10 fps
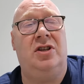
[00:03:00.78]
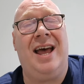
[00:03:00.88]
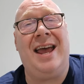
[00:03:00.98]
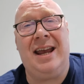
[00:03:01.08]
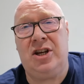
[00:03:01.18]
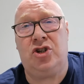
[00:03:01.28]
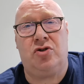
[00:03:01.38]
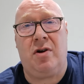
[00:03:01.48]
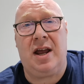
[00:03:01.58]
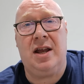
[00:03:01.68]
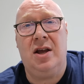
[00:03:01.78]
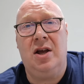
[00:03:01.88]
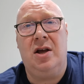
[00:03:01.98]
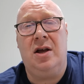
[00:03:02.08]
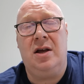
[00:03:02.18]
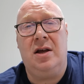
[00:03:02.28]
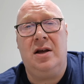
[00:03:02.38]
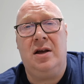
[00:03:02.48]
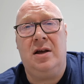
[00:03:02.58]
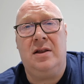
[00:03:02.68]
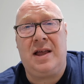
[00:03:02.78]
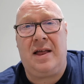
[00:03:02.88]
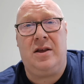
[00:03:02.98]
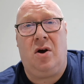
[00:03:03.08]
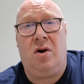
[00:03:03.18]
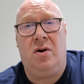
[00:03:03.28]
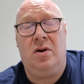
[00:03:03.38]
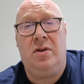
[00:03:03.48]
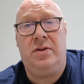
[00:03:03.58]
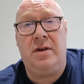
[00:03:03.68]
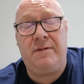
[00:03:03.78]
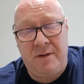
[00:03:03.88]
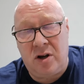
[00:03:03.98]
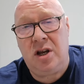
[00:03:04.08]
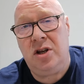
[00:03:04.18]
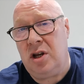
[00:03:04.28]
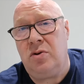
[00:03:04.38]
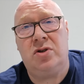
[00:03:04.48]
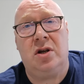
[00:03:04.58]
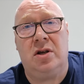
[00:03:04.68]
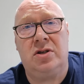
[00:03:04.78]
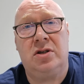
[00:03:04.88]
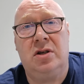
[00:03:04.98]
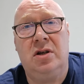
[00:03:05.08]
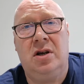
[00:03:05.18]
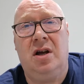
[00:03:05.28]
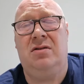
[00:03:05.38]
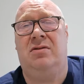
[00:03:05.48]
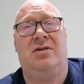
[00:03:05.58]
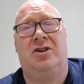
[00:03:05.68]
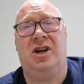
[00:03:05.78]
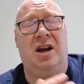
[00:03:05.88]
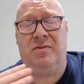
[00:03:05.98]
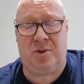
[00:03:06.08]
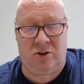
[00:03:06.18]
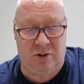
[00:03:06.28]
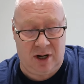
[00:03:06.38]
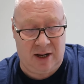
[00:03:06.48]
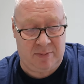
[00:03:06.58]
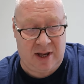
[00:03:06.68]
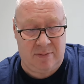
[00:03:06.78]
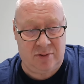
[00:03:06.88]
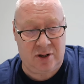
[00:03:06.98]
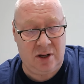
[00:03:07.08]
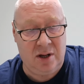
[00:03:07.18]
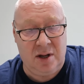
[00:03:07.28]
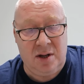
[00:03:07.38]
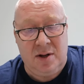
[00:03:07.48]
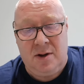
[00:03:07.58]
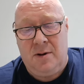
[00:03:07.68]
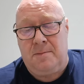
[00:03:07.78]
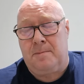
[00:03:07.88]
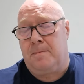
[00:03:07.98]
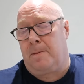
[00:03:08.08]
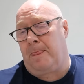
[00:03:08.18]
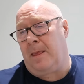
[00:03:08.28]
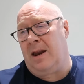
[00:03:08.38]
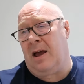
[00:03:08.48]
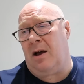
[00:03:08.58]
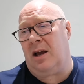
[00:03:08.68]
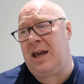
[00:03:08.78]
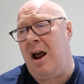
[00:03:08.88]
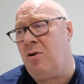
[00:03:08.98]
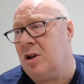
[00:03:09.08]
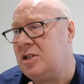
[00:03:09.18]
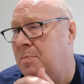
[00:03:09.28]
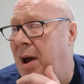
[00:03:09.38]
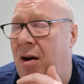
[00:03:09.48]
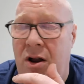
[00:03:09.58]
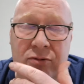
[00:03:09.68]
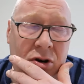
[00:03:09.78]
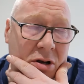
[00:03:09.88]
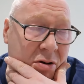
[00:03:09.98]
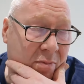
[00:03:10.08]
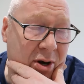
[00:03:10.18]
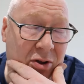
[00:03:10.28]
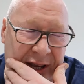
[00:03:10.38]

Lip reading: to their history. That they are. They're fucking useless. And I shan't even bother with the Lib Dems. Now, Carol is apparently, I've been